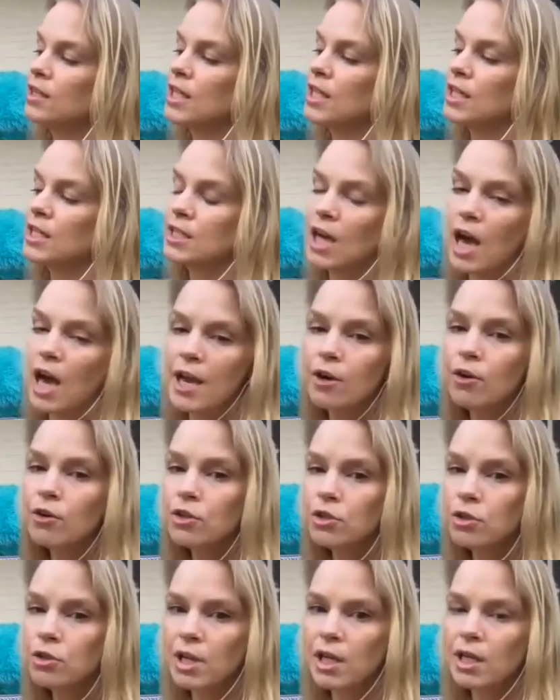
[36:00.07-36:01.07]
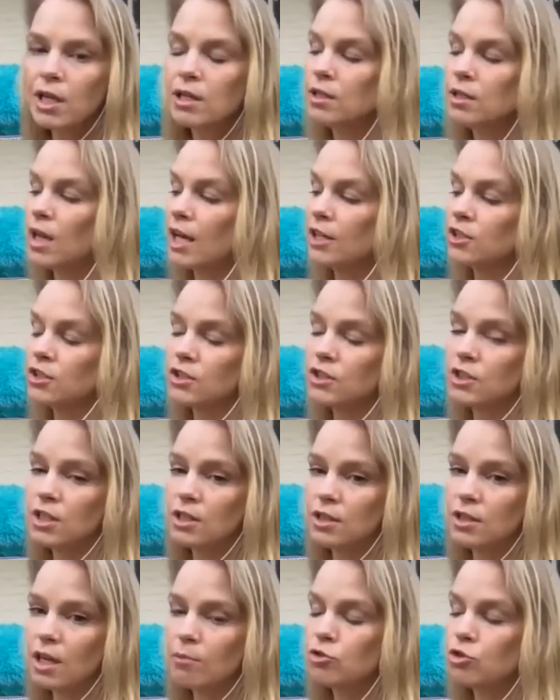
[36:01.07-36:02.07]
entire unit, not just the
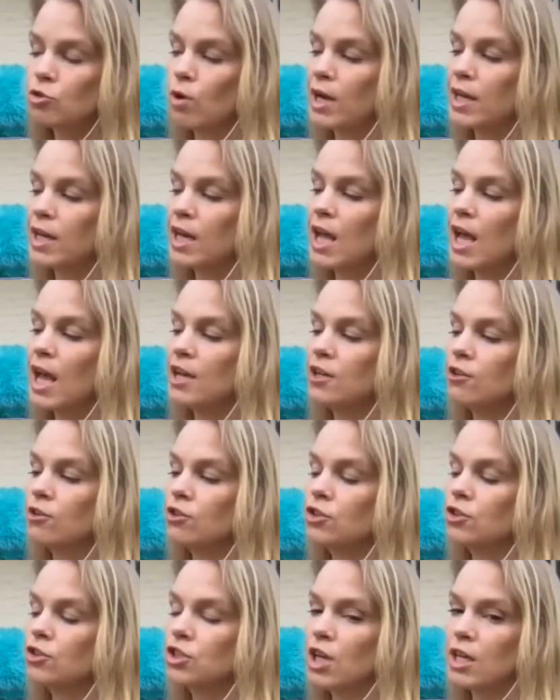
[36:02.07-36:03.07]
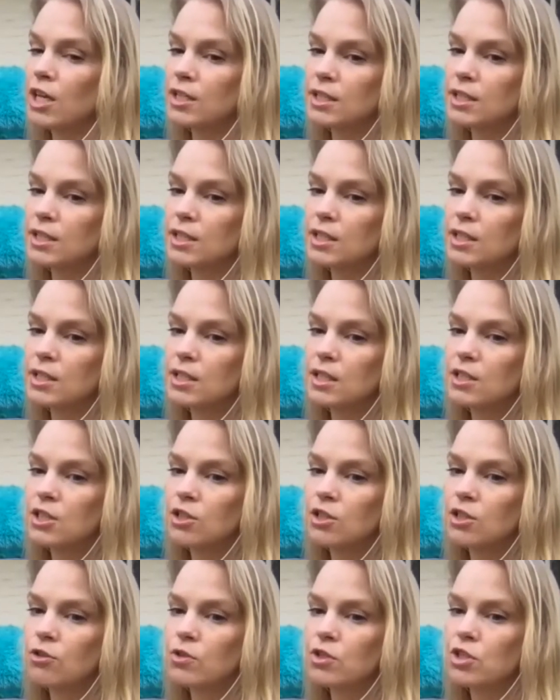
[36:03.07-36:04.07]
thumb joint, and you're
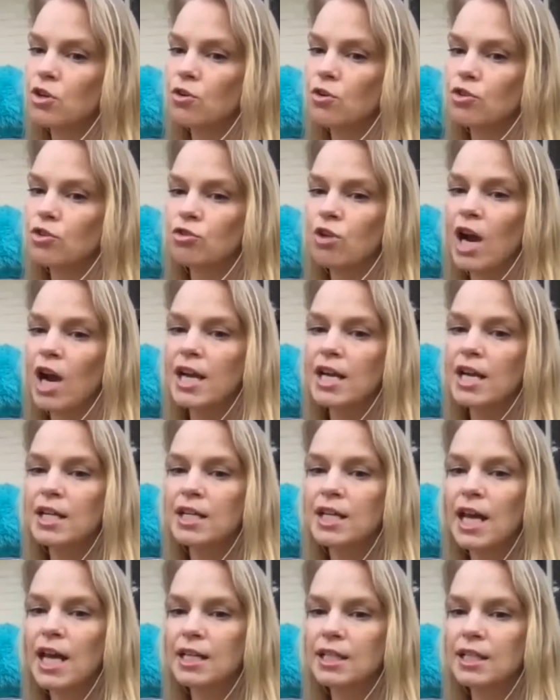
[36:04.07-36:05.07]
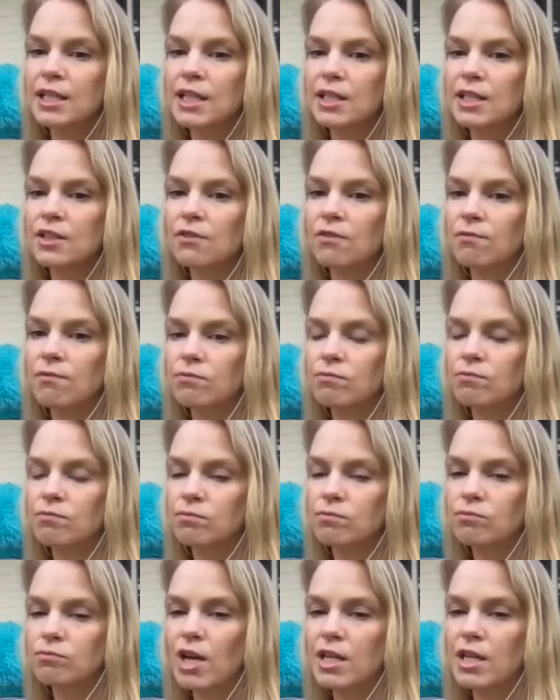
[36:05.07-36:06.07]
trying to get to this
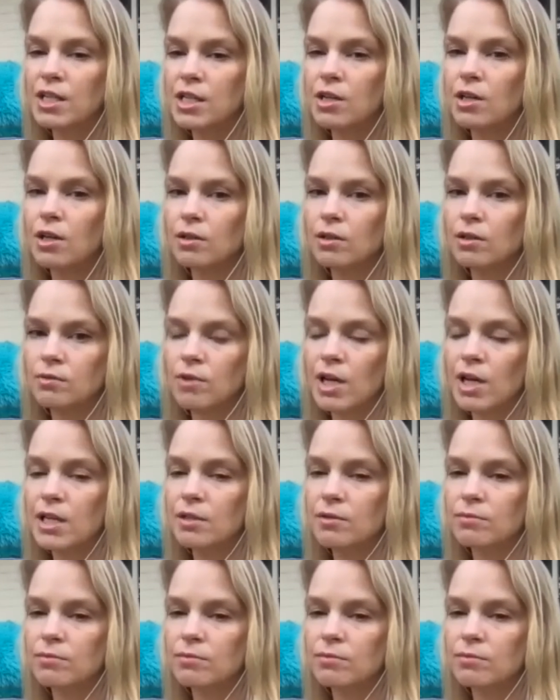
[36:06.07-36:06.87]
right here, right?